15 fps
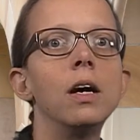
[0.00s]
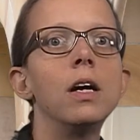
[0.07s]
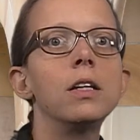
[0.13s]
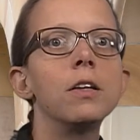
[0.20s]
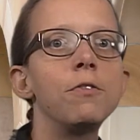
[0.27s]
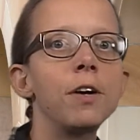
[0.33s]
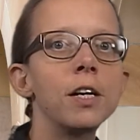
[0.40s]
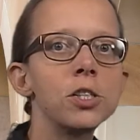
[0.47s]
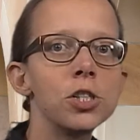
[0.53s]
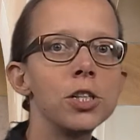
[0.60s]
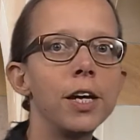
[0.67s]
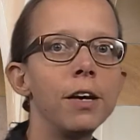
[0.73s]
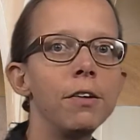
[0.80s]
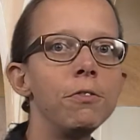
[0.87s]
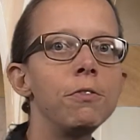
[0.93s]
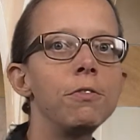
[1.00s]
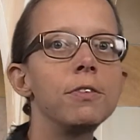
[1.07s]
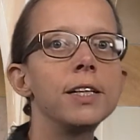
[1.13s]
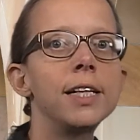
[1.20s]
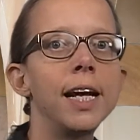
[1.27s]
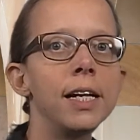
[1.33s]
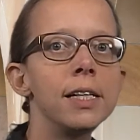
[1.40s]
The function f
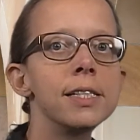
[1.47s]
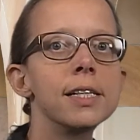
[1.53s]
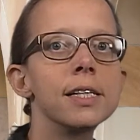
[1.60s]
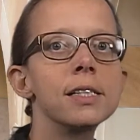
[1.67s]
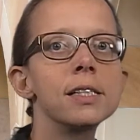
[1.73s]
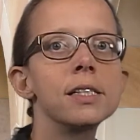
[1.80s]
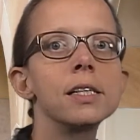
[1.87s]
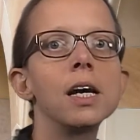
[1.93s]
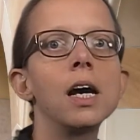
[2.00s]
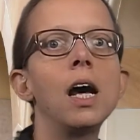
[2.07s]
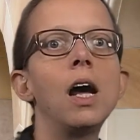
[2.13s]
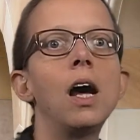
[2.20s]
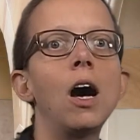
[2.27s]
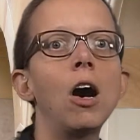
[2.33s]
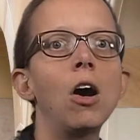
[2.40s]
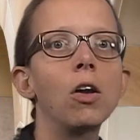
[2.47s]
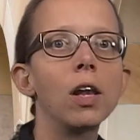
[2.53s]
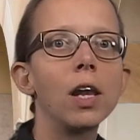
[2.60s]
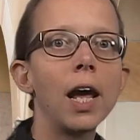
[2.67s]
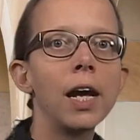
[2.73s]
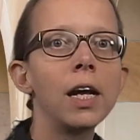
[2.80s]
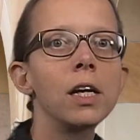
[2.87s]
tells us how
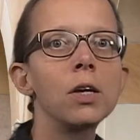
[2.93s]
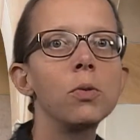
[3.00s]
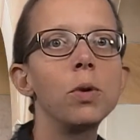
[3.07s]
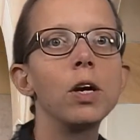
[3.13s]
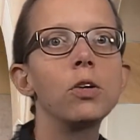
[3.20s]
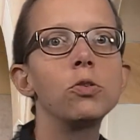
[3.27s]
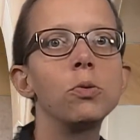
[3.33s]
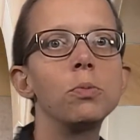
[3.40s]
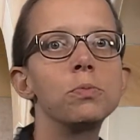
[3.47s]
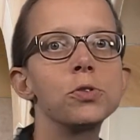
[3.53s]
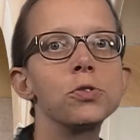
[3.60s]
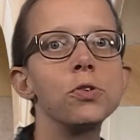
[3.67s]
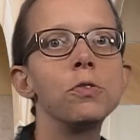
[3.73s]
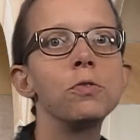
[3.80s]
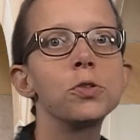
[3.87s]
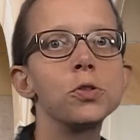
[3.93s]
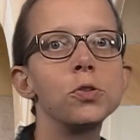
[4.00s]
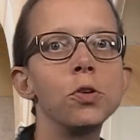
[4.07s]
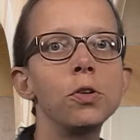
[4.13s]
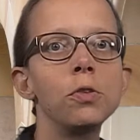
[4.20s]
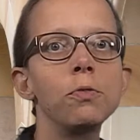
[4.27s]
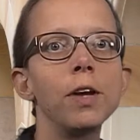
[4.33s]
likely we are to observe
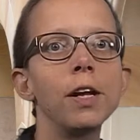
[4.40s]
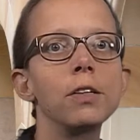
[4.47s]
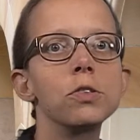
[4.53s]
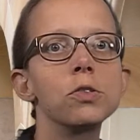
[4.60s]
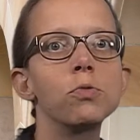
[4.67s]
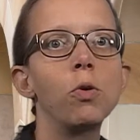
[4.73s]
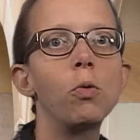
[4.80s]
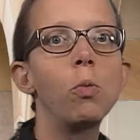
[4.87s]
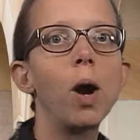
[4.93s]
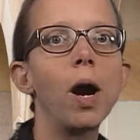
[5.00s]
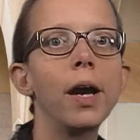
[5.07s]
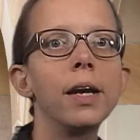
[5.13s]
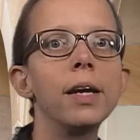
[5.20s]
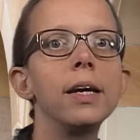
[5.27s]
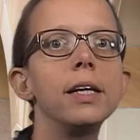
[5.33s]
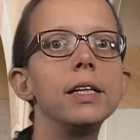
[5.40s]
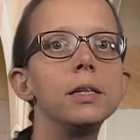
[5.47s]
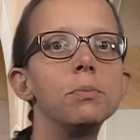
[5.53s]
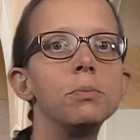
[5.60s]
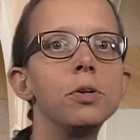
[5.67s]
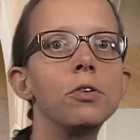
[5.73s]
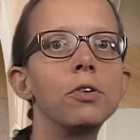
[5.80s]
certain values for y in the
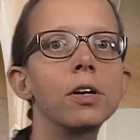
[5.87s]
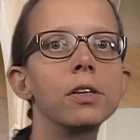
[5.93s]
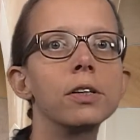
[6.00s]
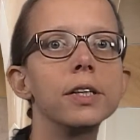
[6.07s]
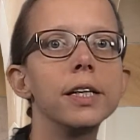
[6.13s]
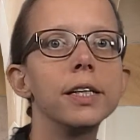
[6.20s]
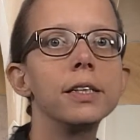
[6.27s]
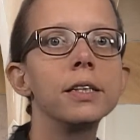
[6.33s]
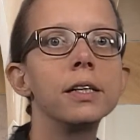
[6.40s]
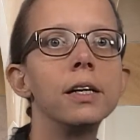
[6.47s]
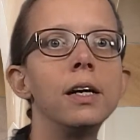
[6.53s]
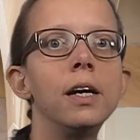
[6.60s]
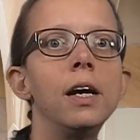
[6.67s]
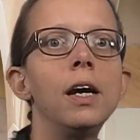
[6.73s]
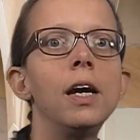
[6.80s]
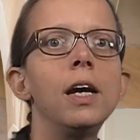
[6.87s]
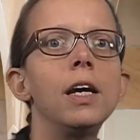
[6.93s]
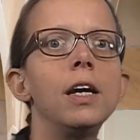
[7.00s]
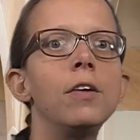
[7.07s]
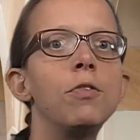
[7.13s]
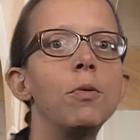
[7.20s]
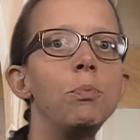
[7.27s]
empirical data
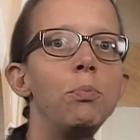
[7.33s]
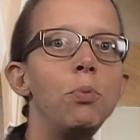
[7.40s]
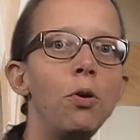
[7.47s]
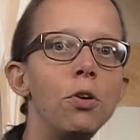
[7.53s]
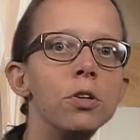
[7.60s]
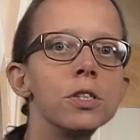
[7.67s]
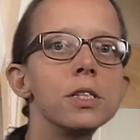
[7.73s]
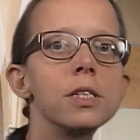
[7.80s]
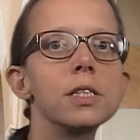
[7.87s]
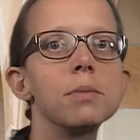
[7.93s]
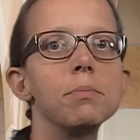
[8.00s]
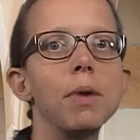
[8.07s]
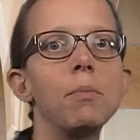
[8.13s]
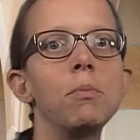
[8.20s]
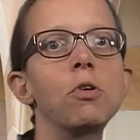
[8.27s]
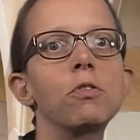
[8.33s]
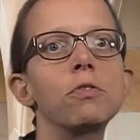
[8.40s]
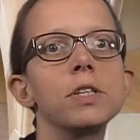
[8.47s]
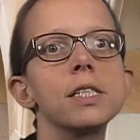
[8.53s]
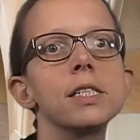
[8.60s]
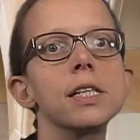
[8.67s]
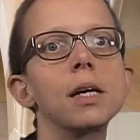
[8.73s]
if a person is a member of
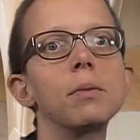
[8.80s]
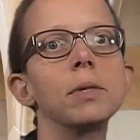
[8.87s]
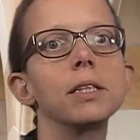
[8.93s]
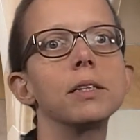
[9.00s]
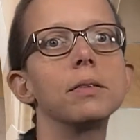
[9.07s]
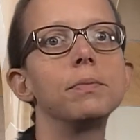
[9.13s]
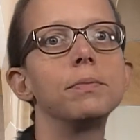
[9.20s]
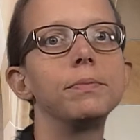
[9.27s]
this segment.